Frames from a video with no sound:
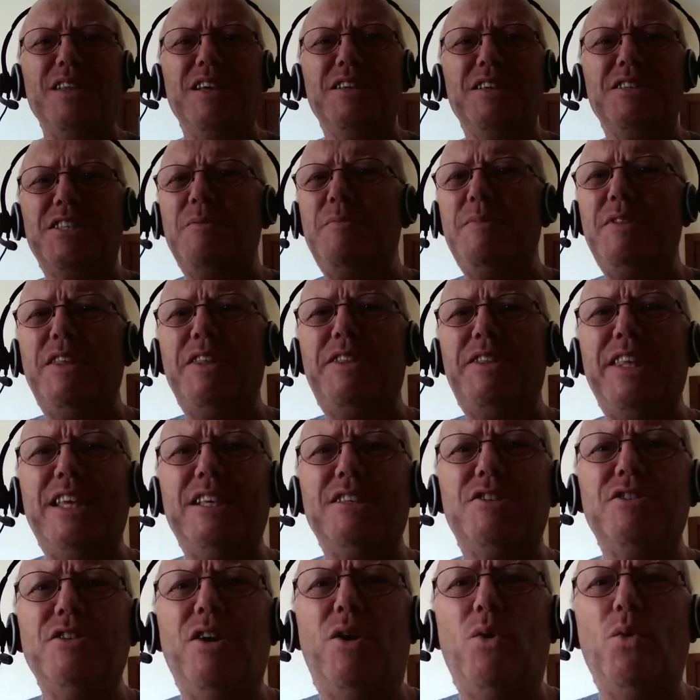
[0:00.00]
Some of the
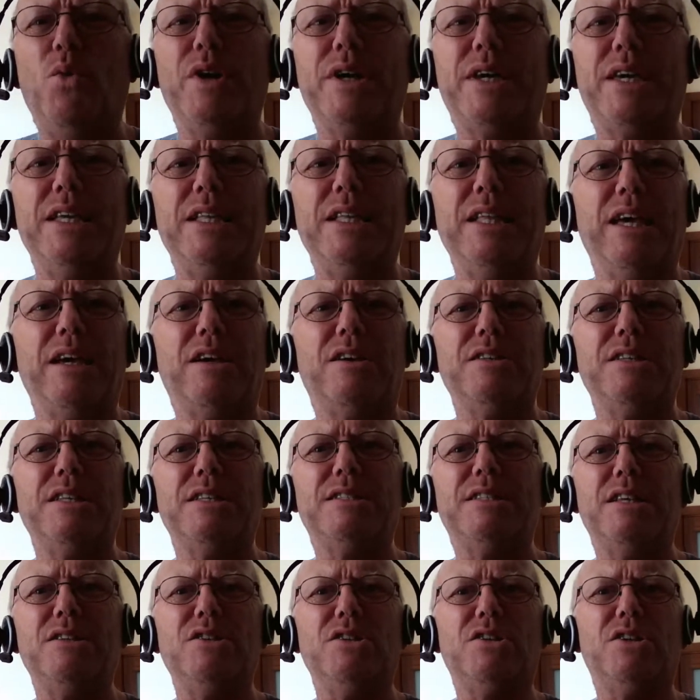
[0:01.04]
things not working here, because it
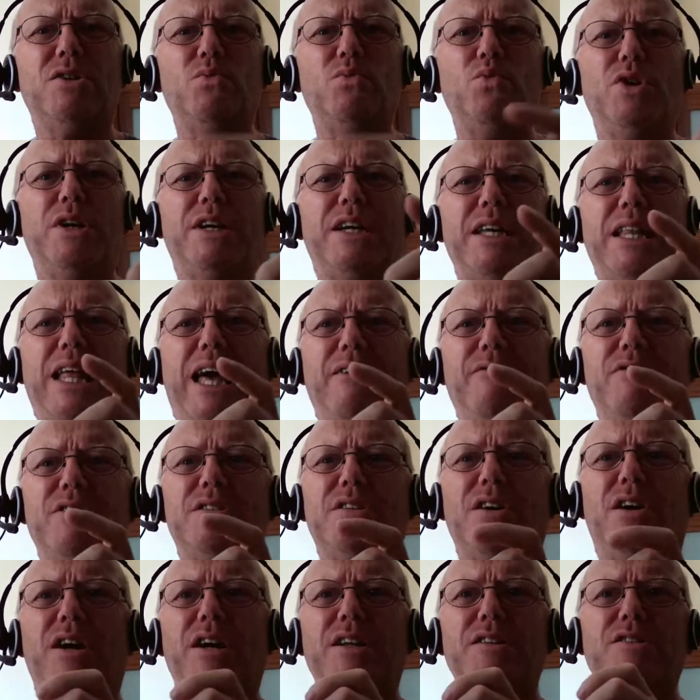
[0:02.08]
says you can work at
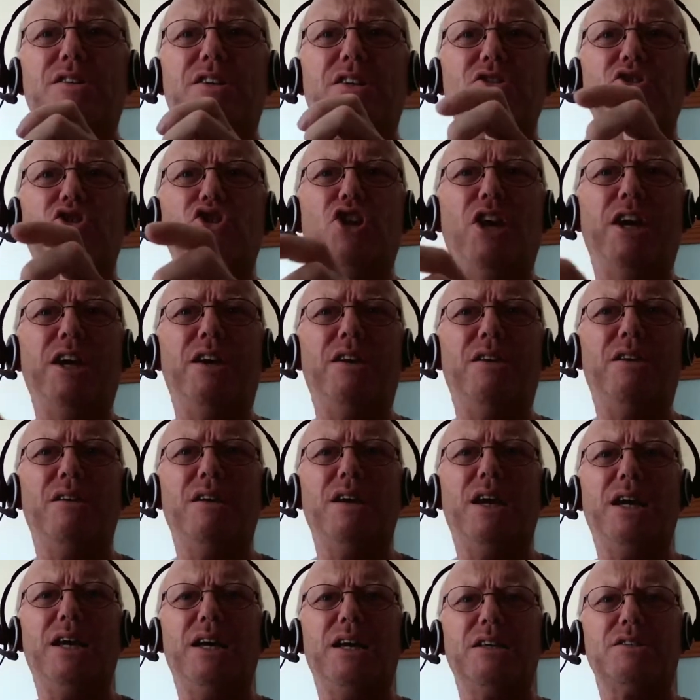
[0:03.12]
Avatar and you can share
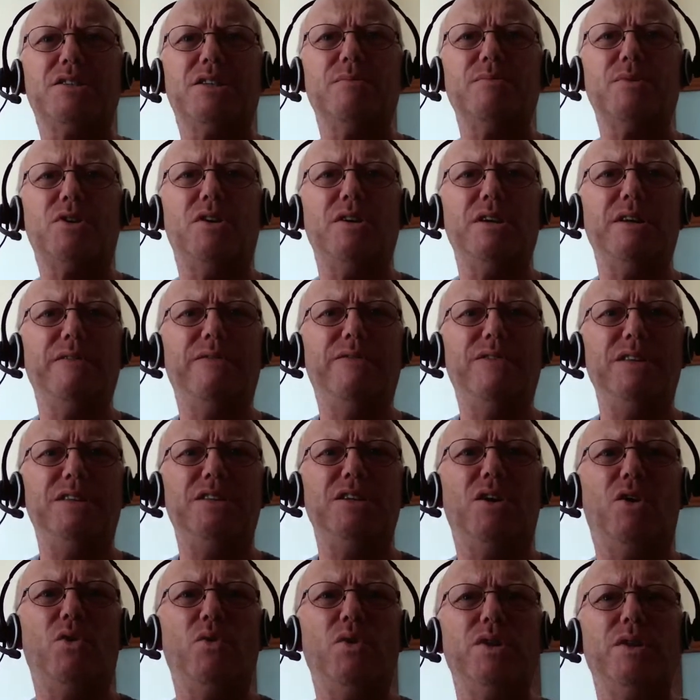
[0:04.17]
some kind of
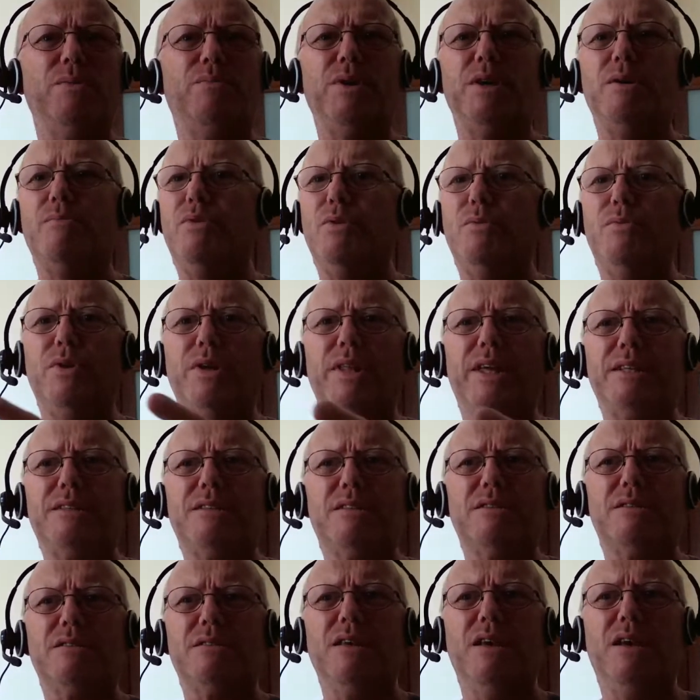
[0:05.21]
video with the people, but
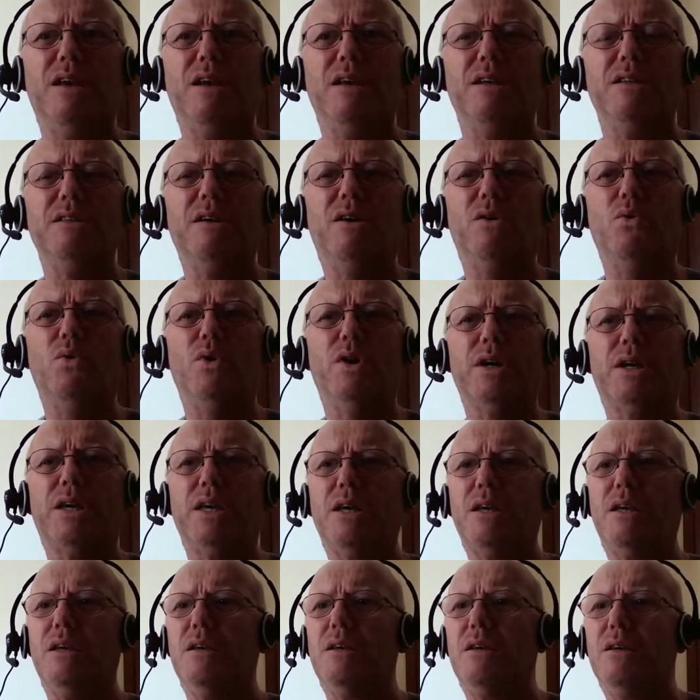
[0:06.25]
that's not
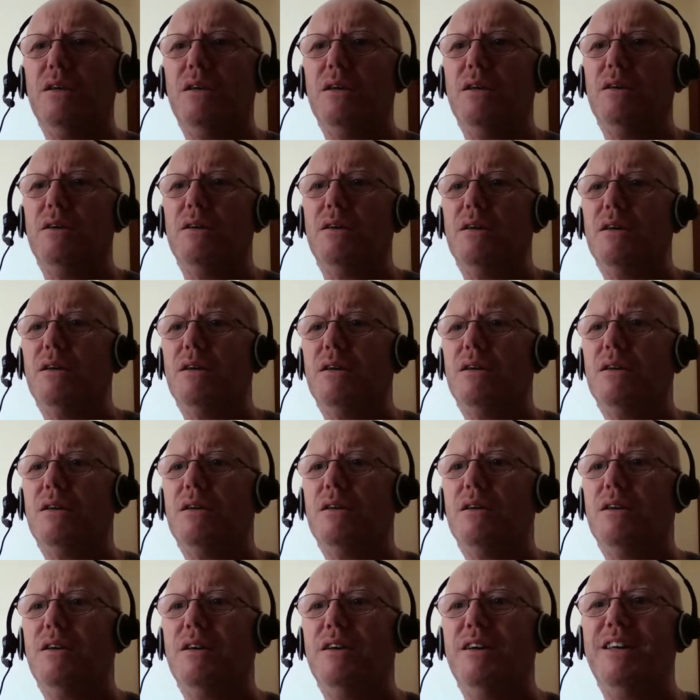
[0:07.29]
working.
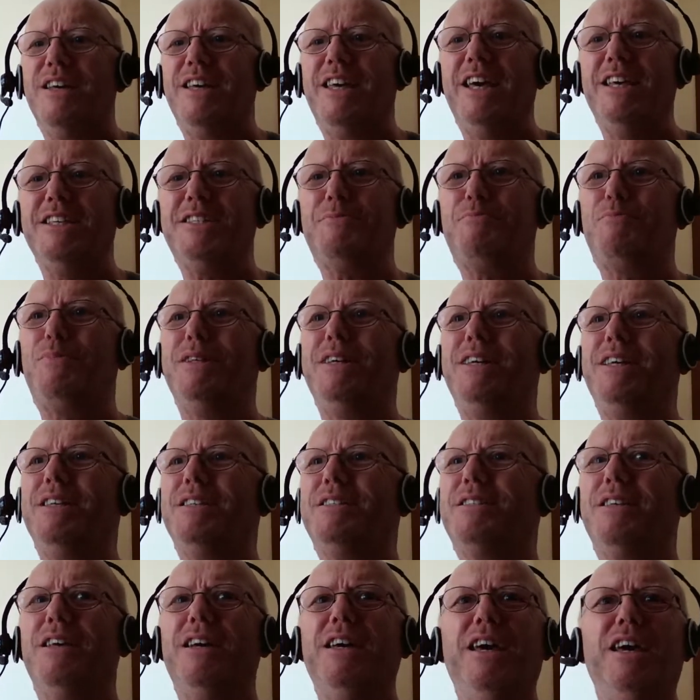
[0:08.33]
Yes,
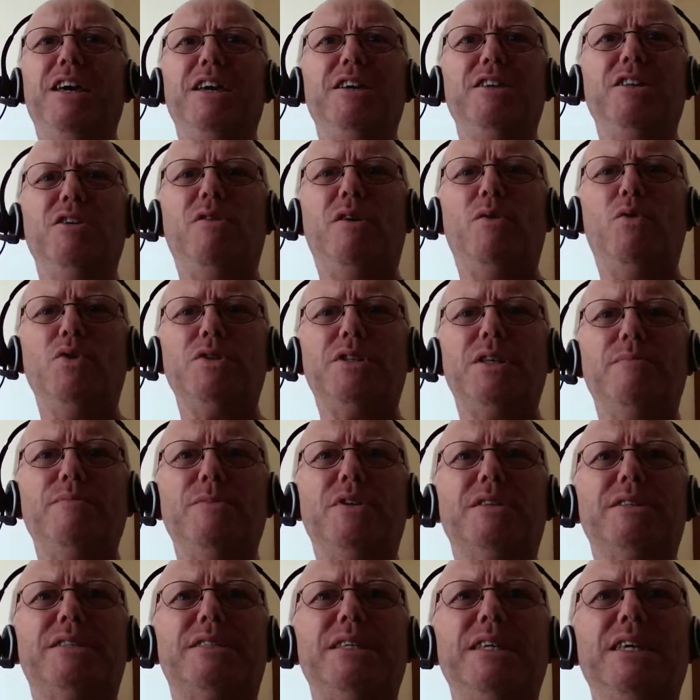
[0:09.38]
please. You know what I'm
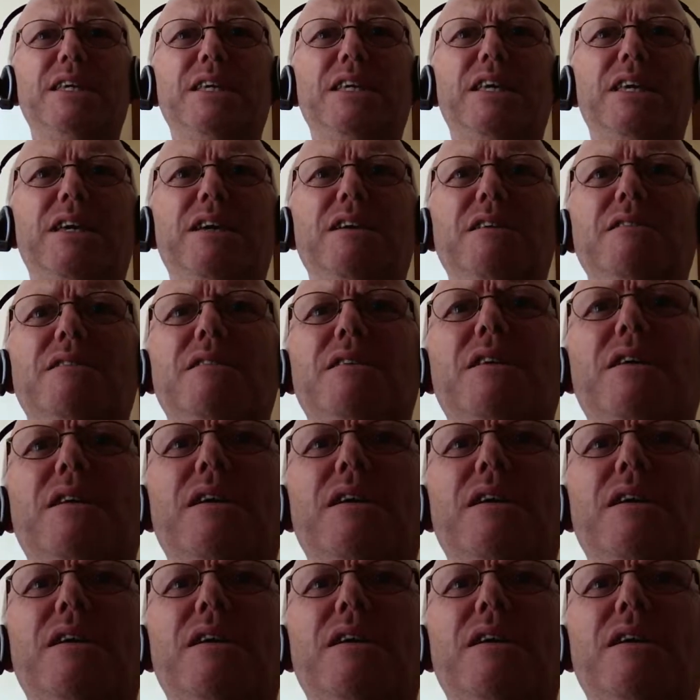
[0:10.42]
not seeing here?